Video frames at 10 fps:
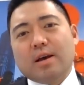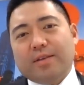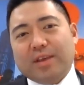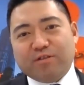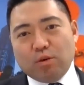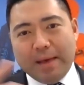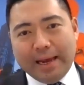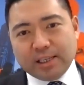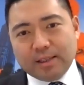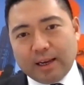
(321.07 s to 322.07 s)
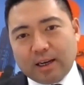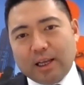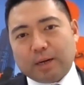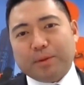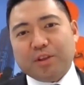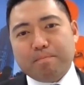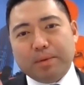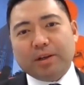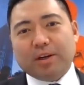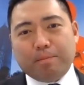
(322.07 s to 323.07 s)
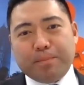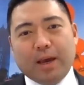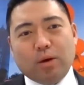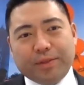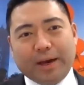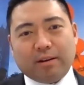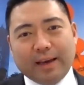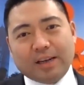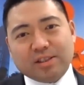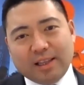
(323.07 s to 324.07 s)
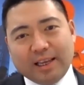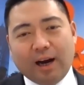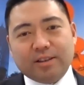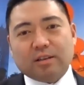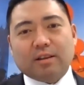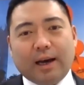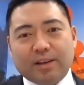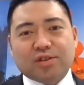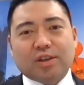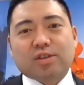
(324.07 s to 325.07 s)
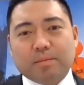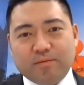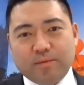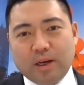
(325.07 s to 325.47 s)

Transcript: the information they collect, but the ability to pay without cash, the underlying system